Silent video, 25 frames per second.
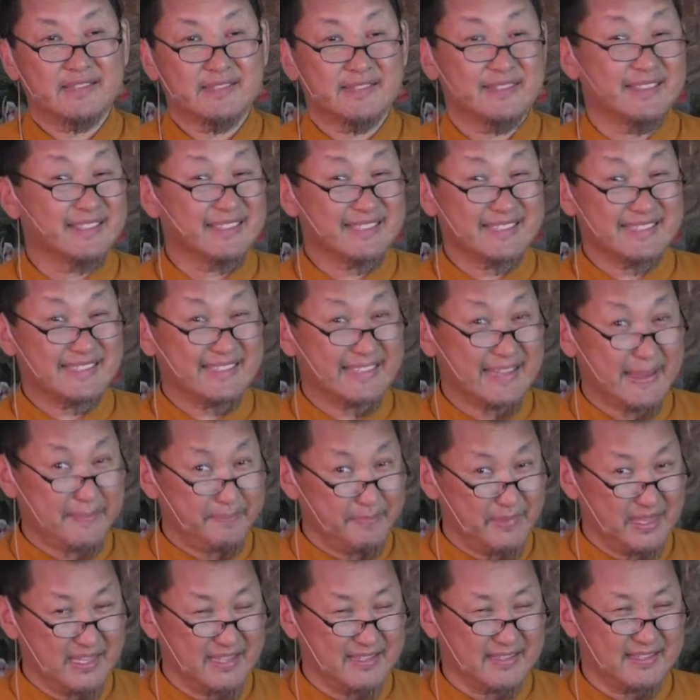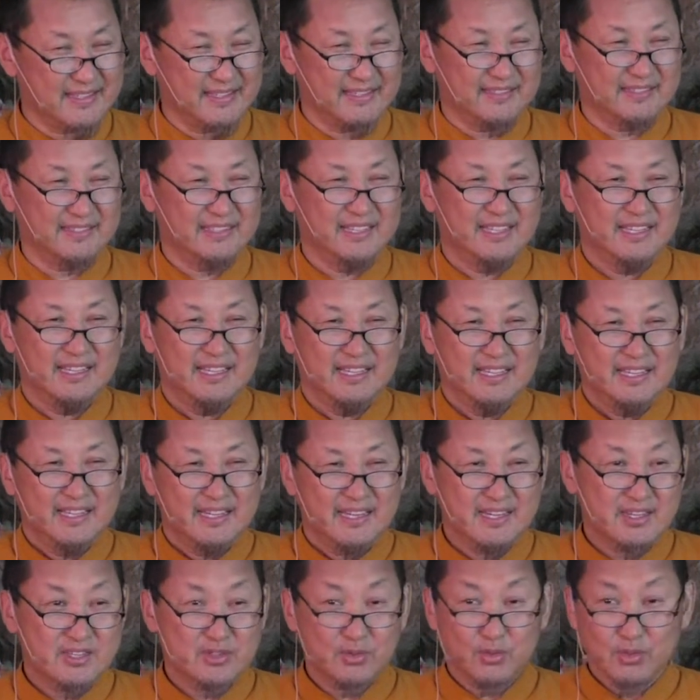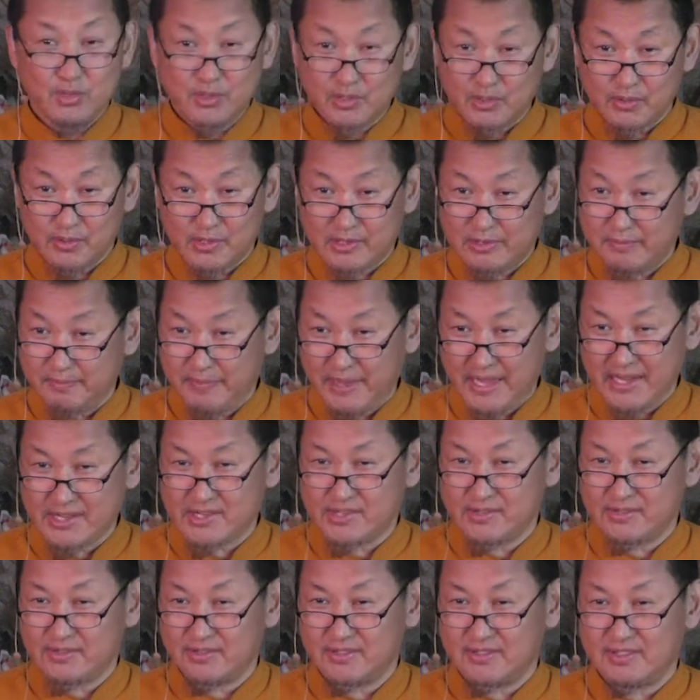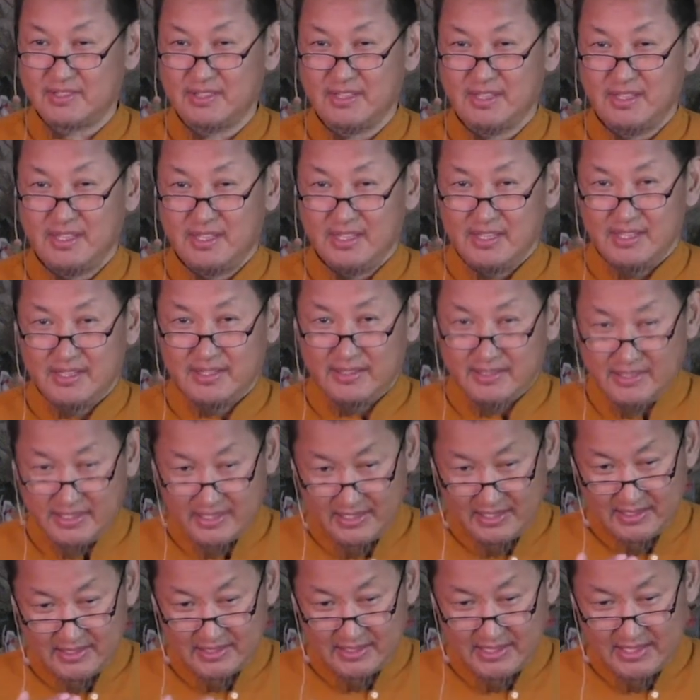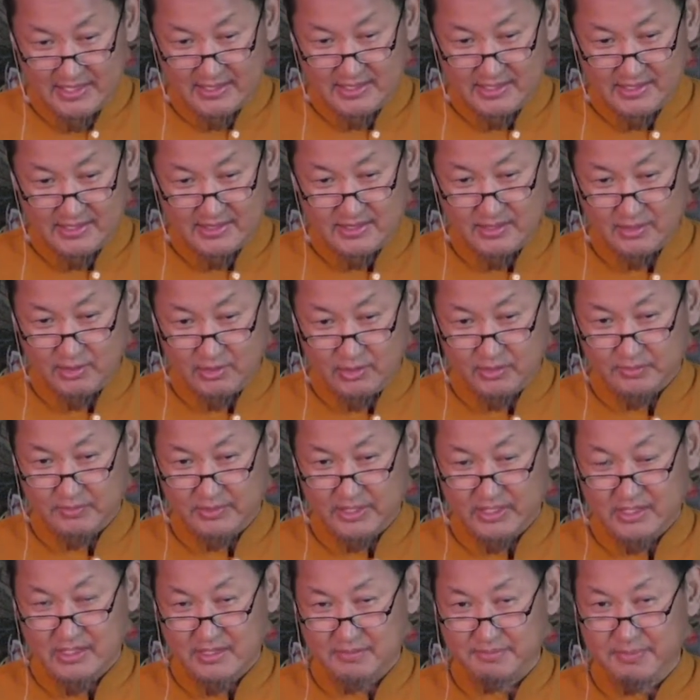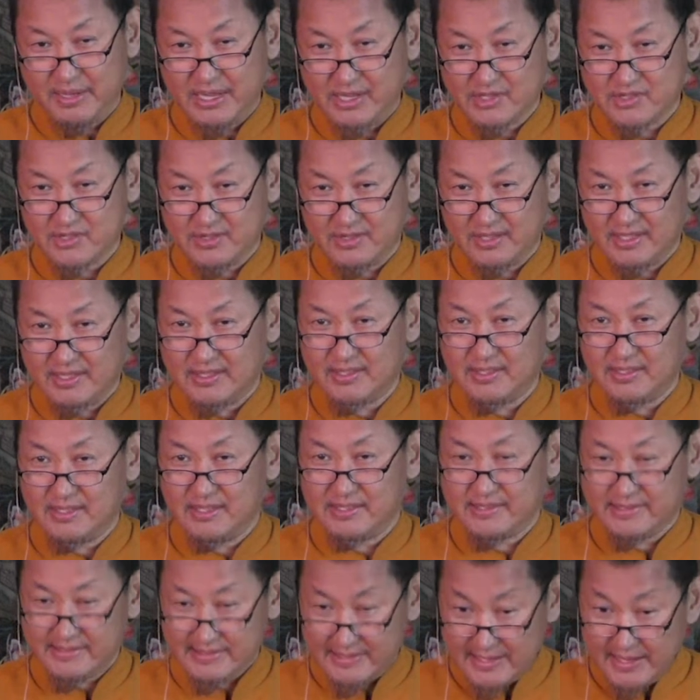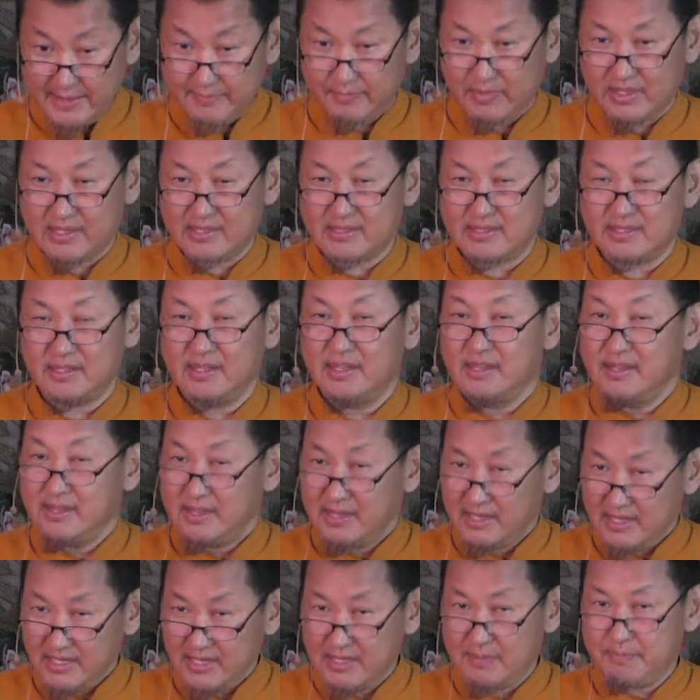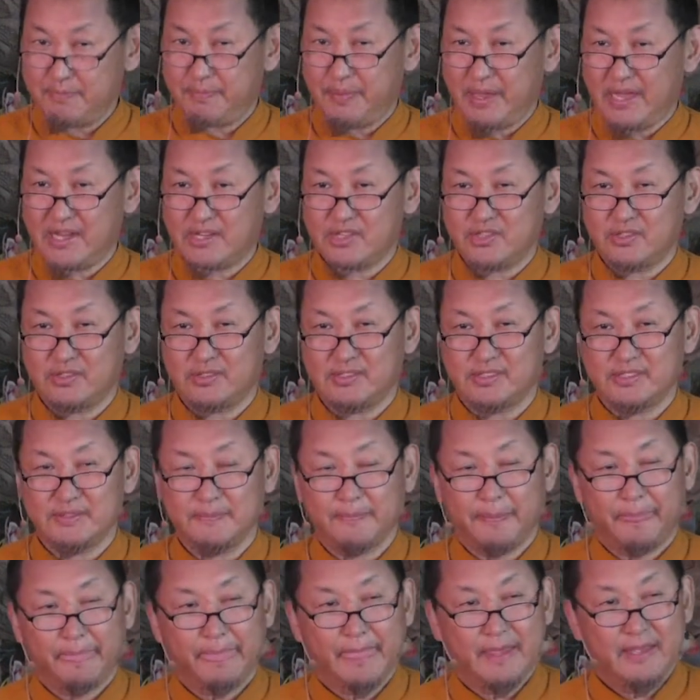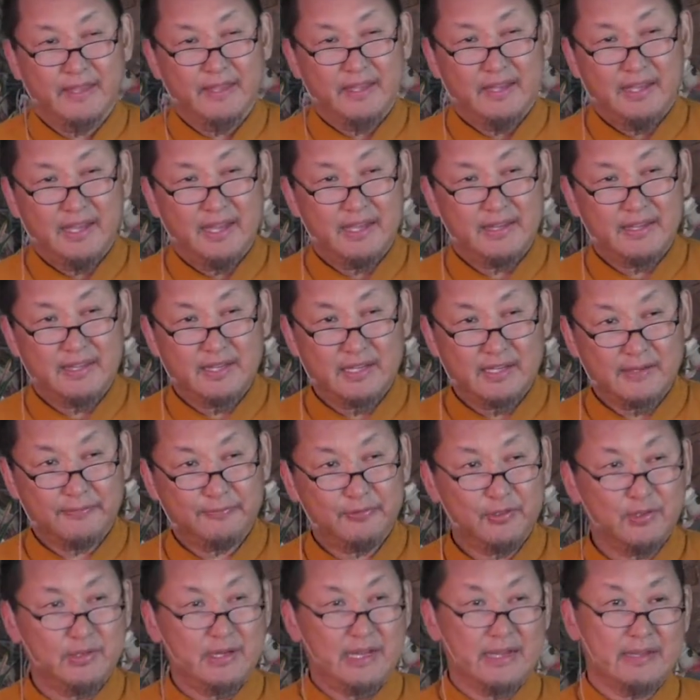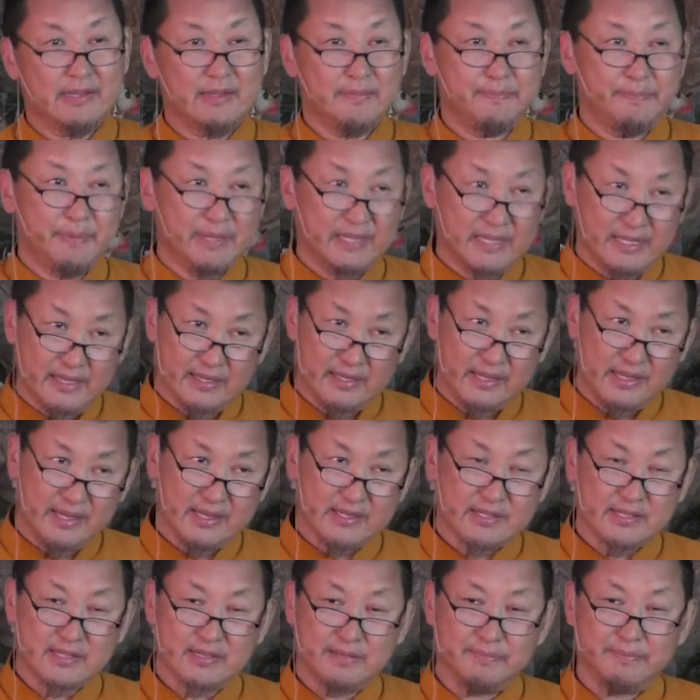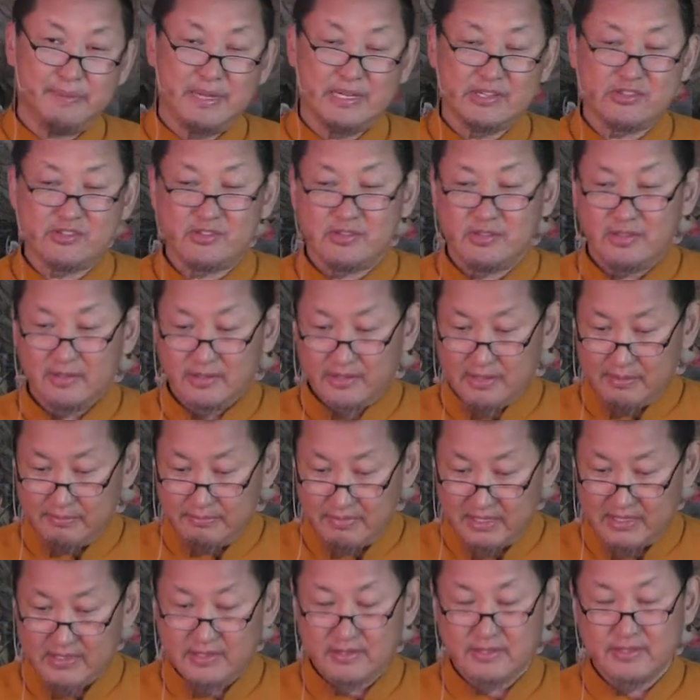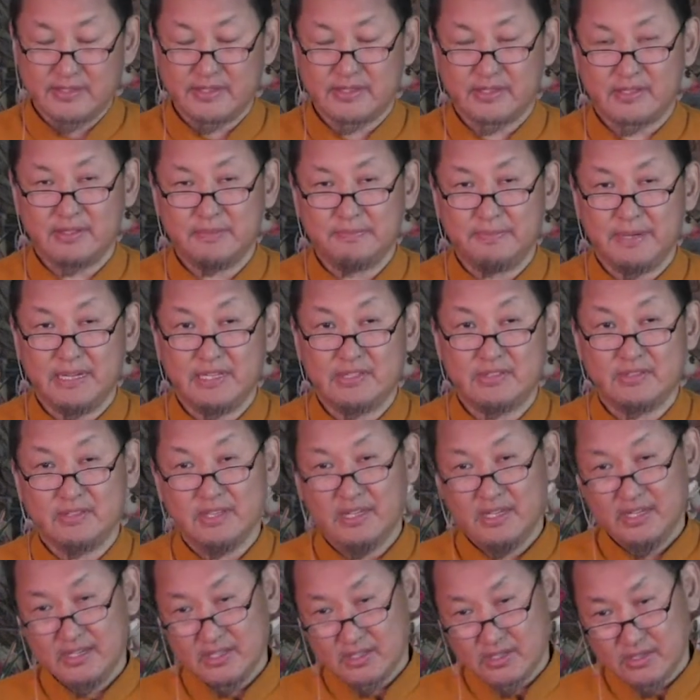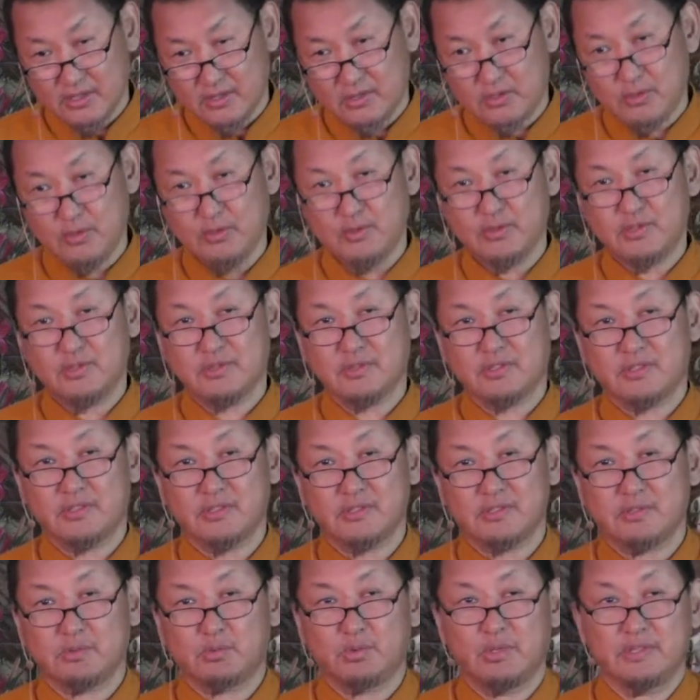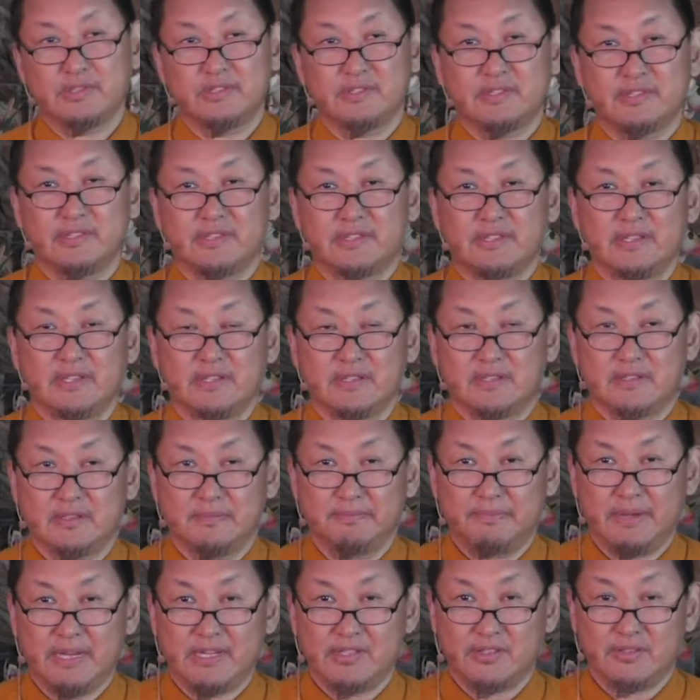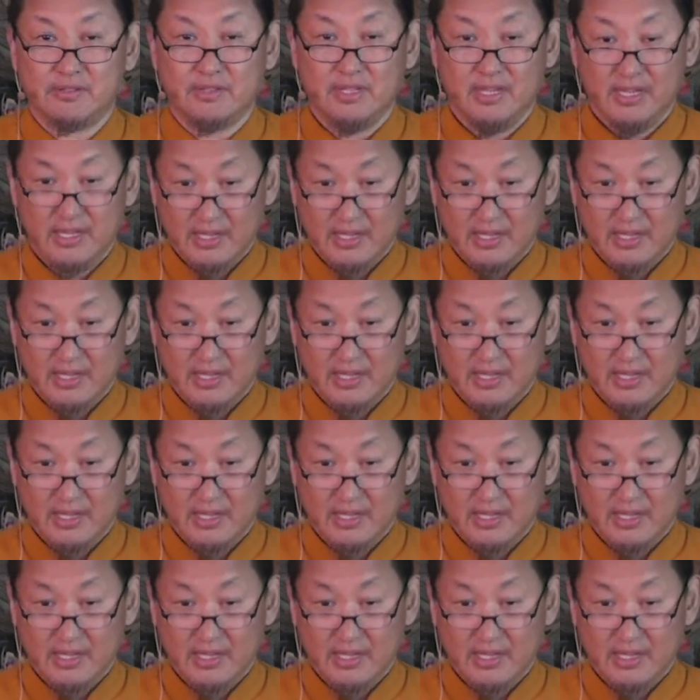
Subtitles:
the sameness here. It's also compassions. The essence of the compassion is the sameness, impartiality. And therefore, at the beginning is compassion, the middle is compassion, conclusion, consequences in compassion,